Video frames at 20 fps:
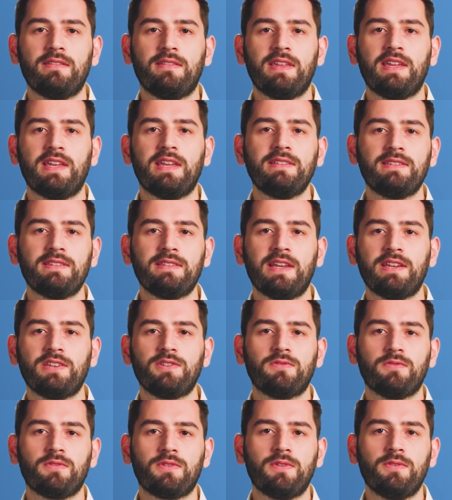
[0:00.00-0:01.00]
the
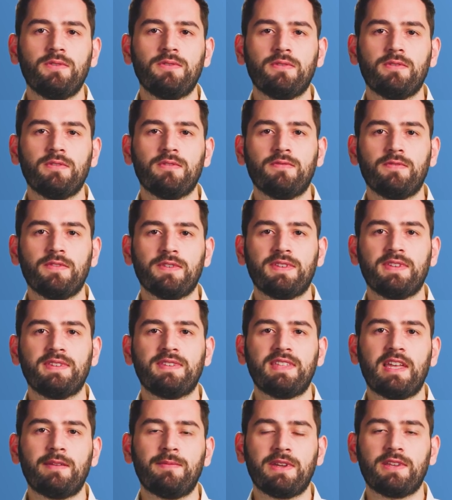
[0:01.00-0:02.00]
international call for
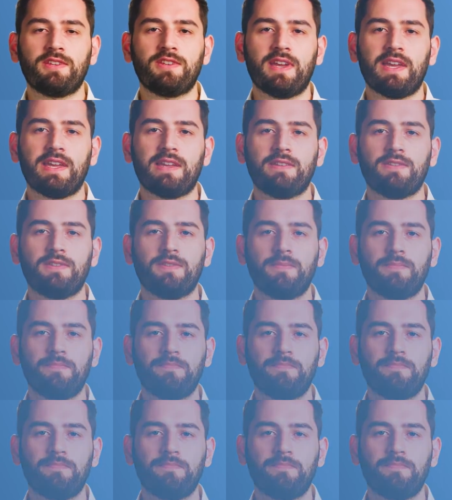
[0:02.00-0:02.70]
systemic change.